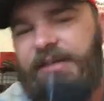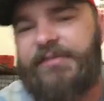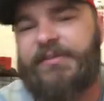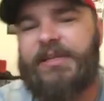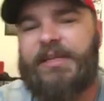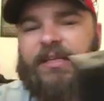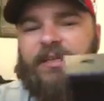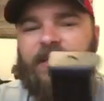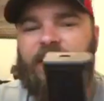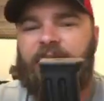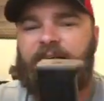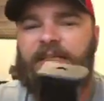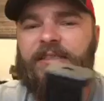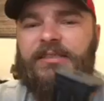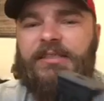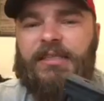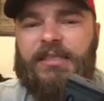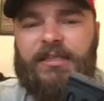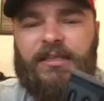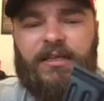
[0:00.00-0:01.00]
off of that. Like I
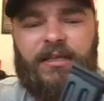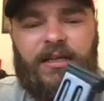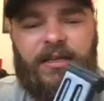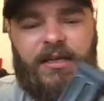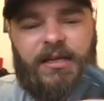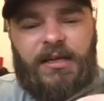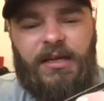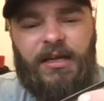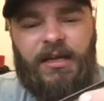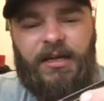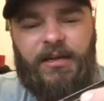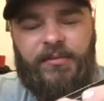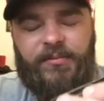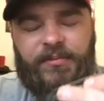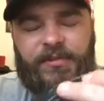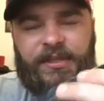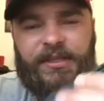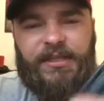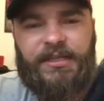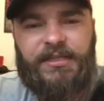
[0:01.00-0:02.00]
said,
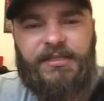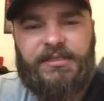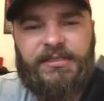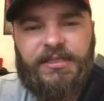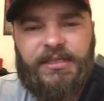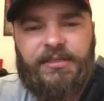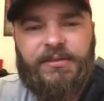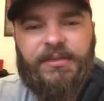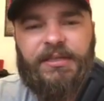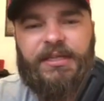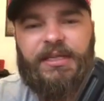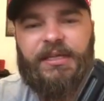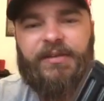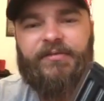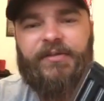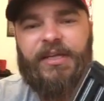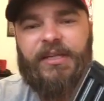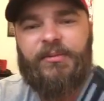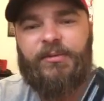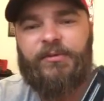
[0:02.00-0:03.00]
this is the only thing
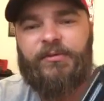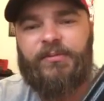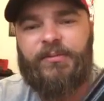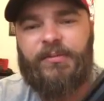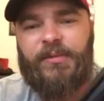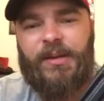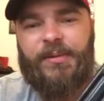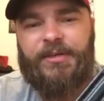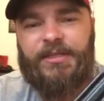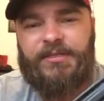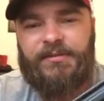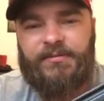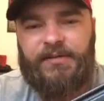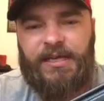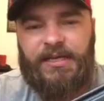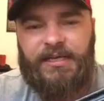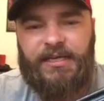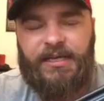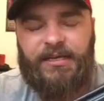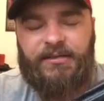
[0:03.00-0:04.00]
available from Remington
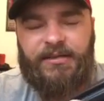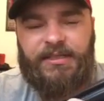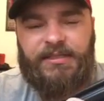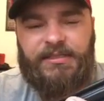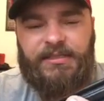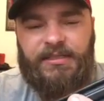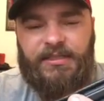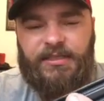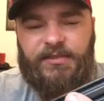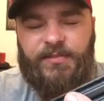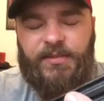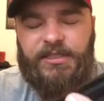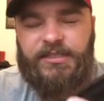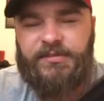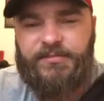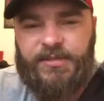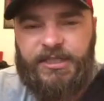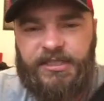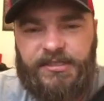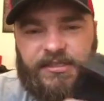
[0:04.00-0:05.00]
right now that's
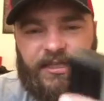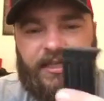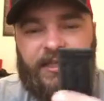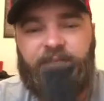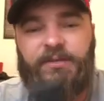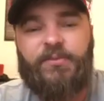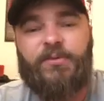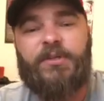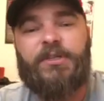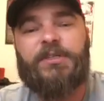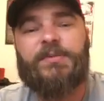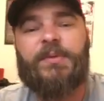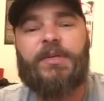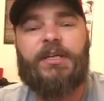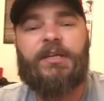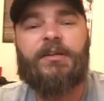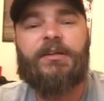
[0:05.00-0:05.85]
inexpensive, because I didn't want to spend